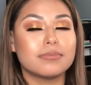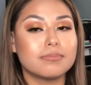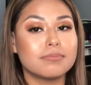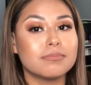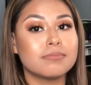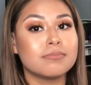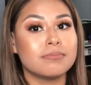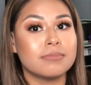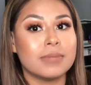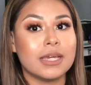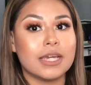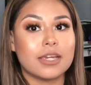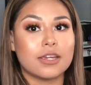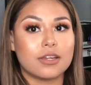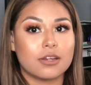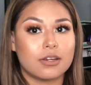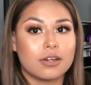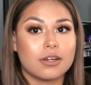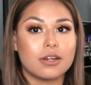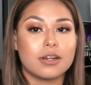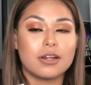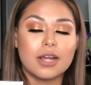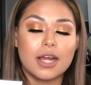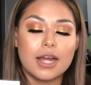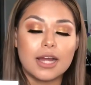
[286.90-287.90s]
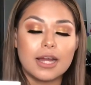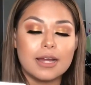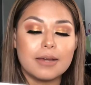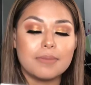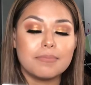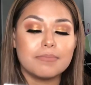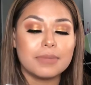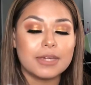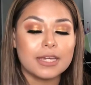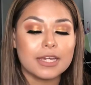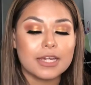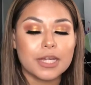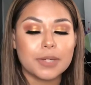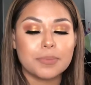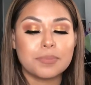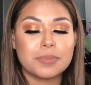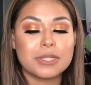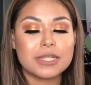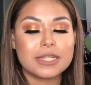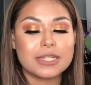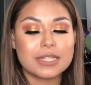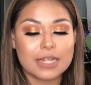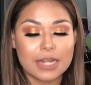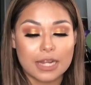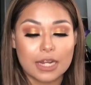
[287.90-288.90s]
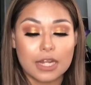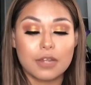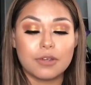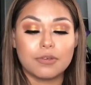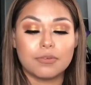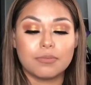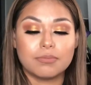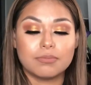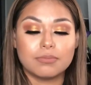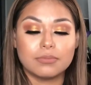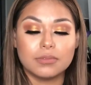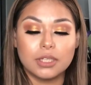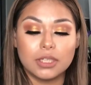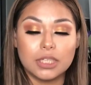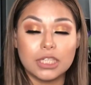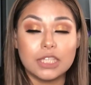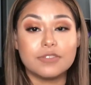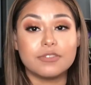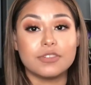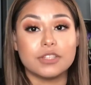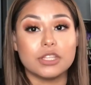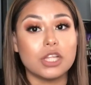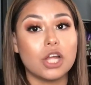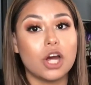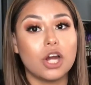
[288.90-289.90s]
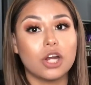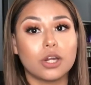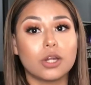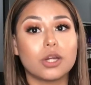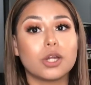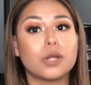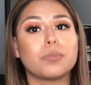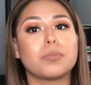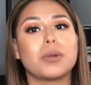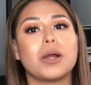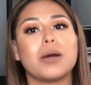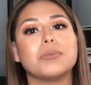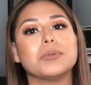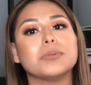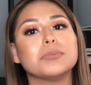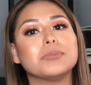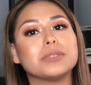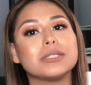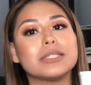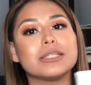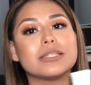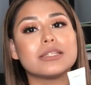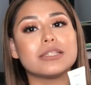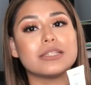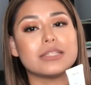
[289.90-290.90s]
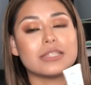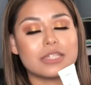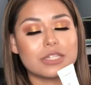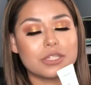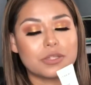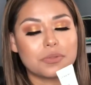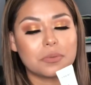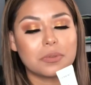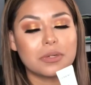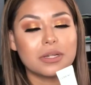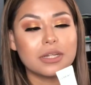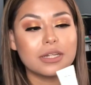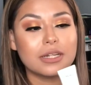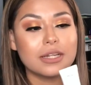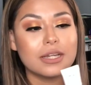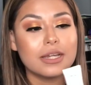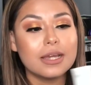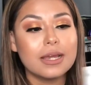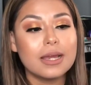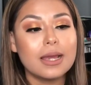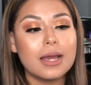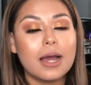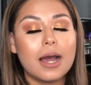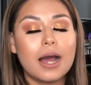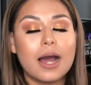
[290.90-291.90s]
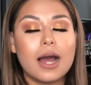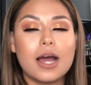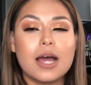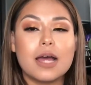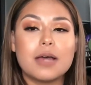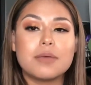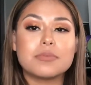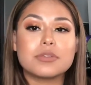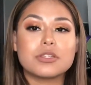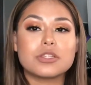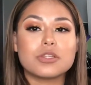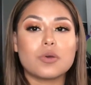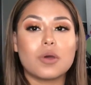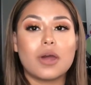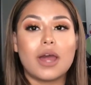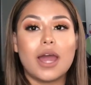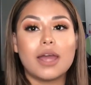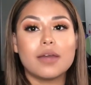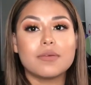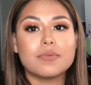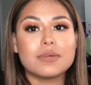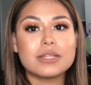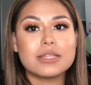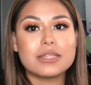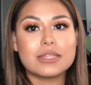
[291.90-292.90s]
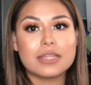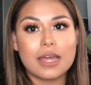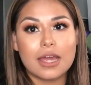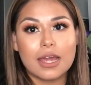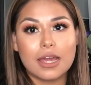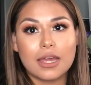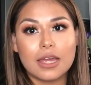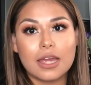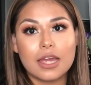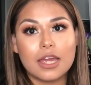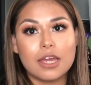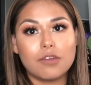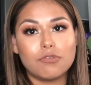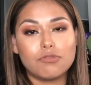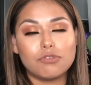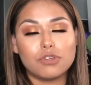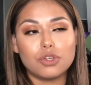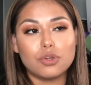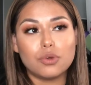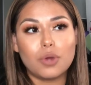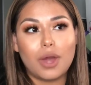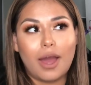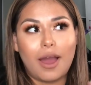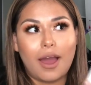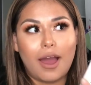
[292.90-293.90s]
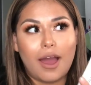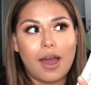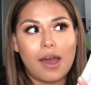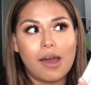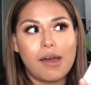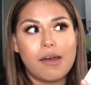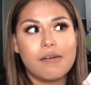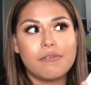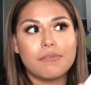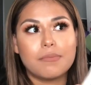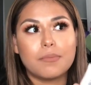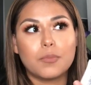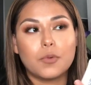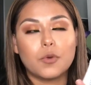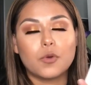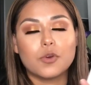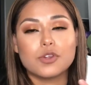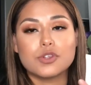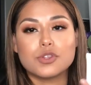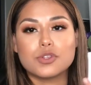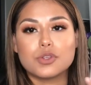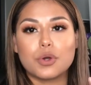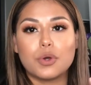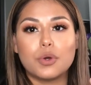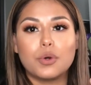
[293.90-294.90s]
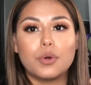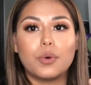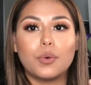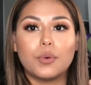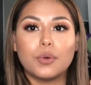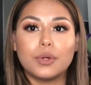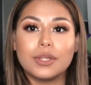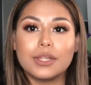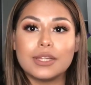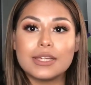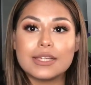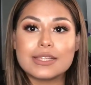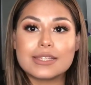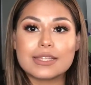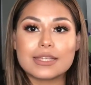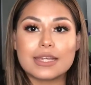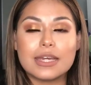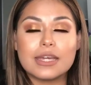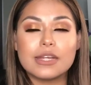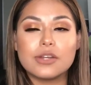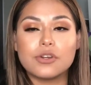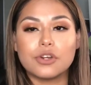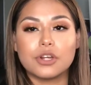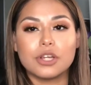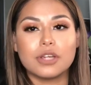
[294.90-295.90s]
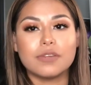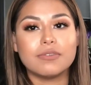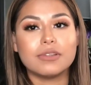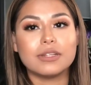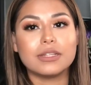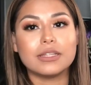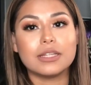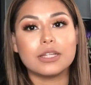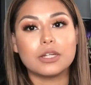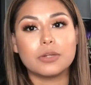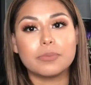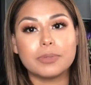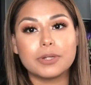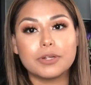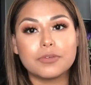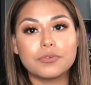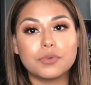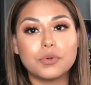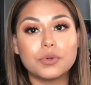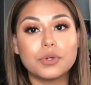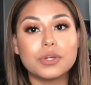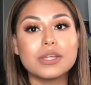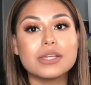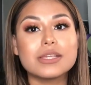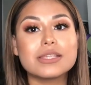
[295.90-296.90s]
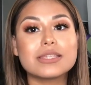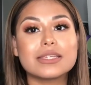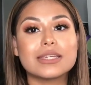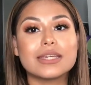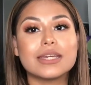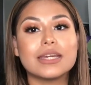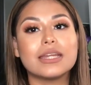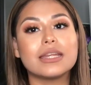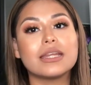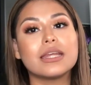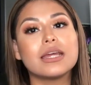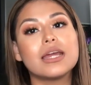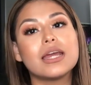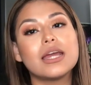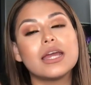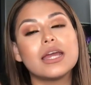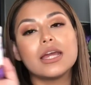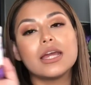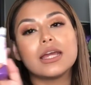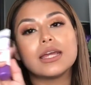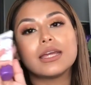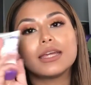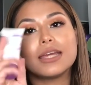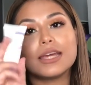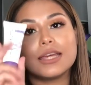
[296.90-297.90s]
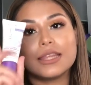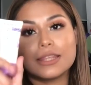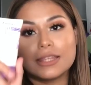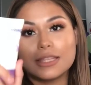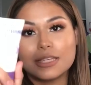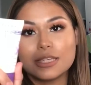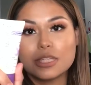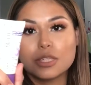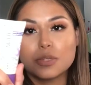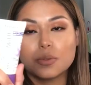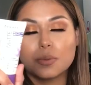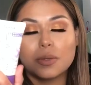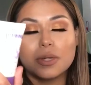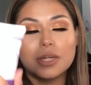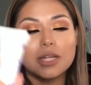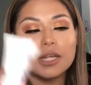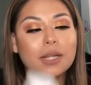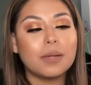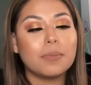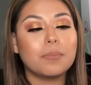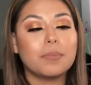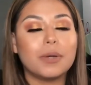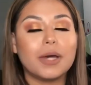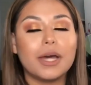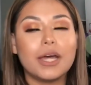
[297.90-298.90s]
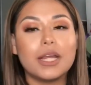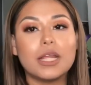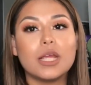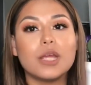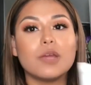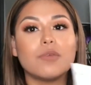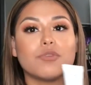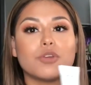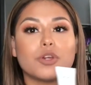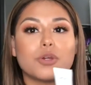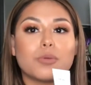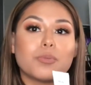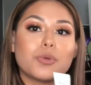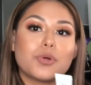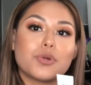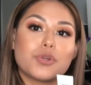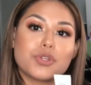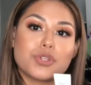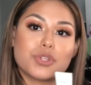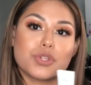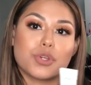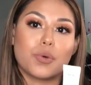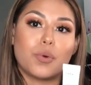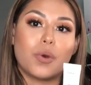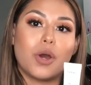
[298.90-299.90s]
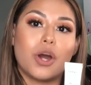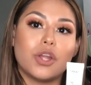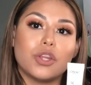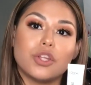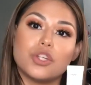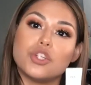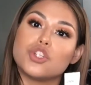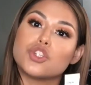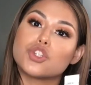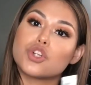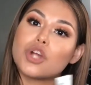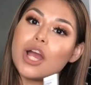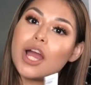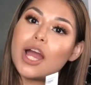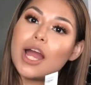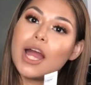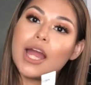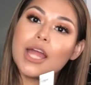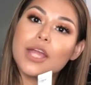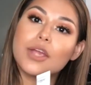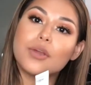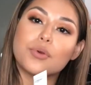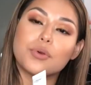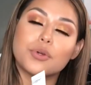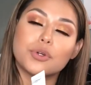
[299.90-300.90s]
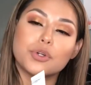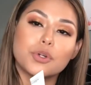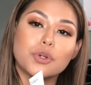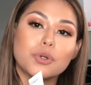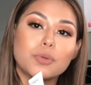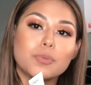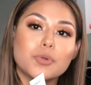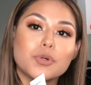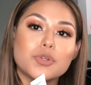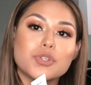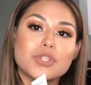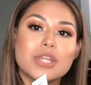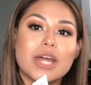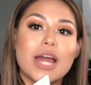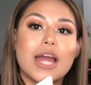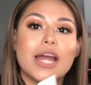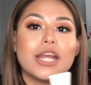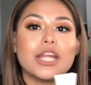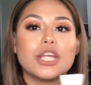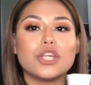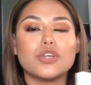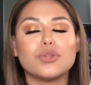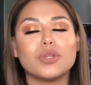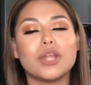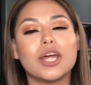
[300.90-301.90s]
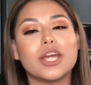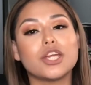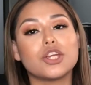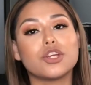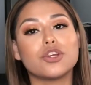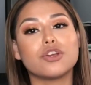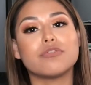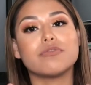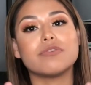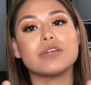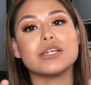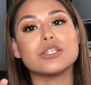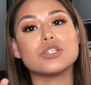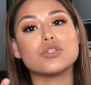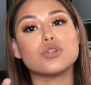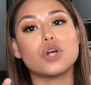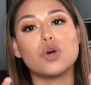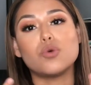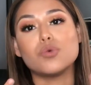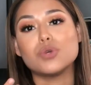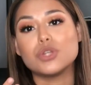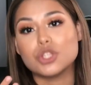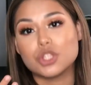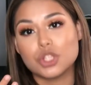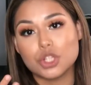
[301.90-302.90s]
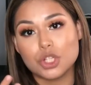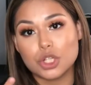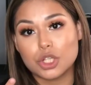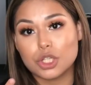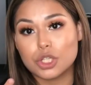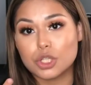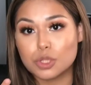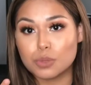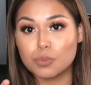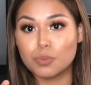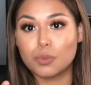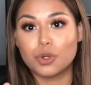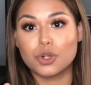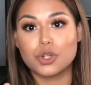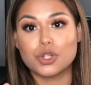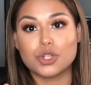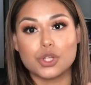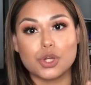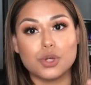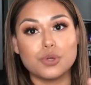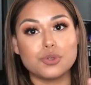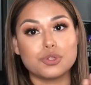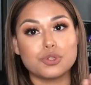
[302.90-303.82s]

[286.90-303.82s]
make your makeup stay even longer probably than this one. So I would say if you have more so oily skin or even a little bit of oily skin, get this one. But if you're more so on the dry or normal side and you like your face to always look more so